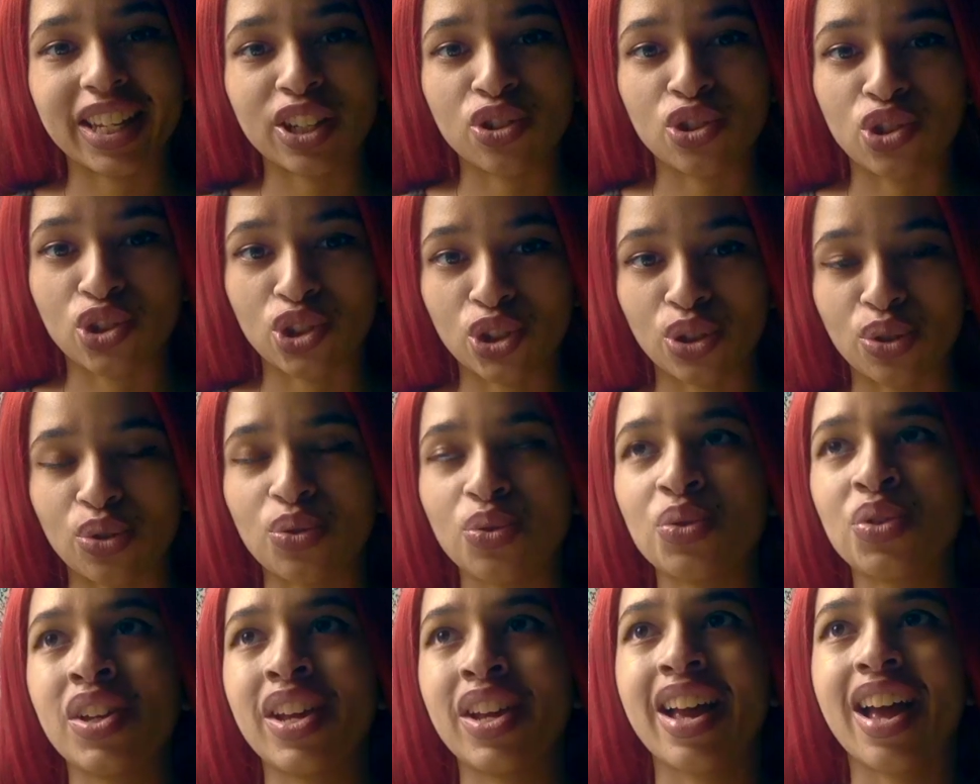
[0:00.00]
in
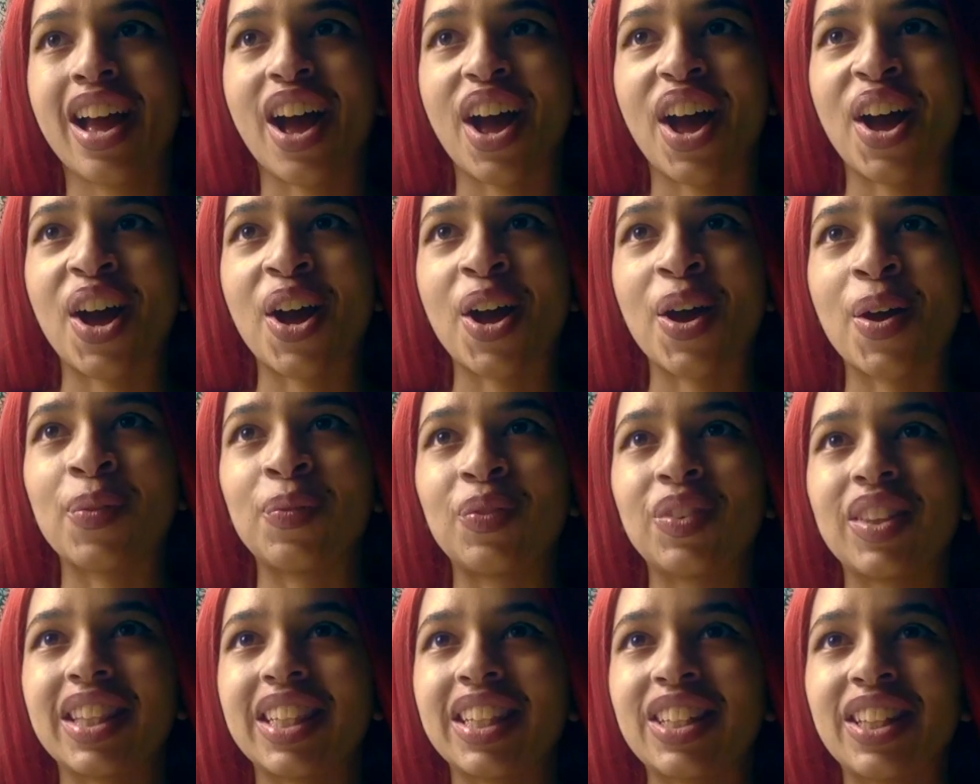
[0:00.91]
June,
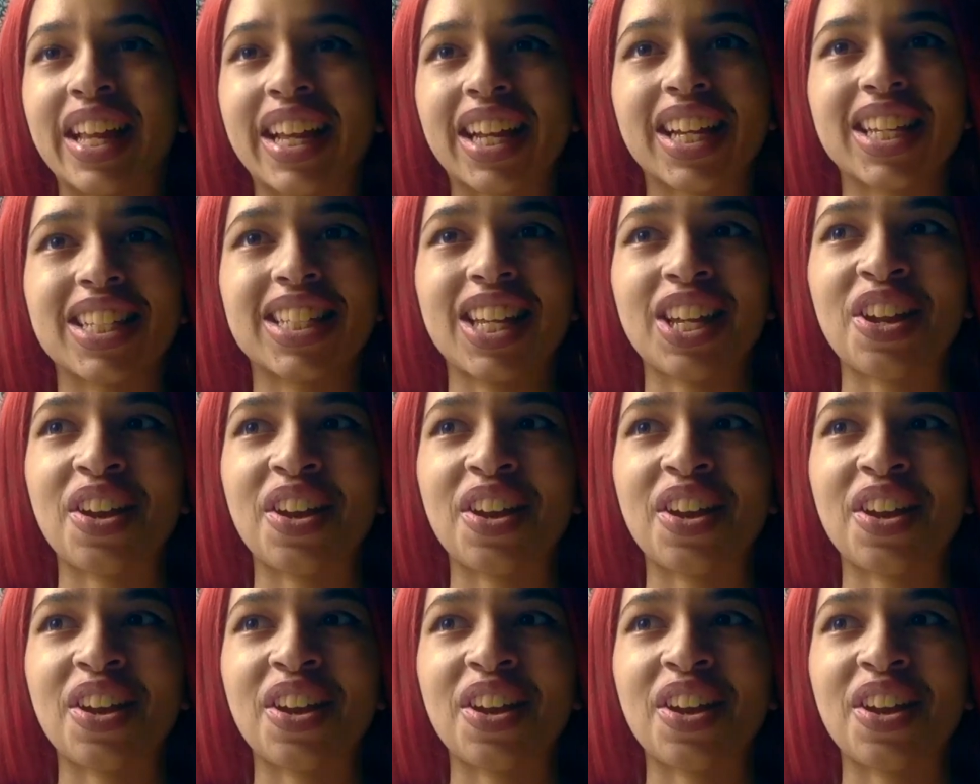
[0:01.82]
like I said,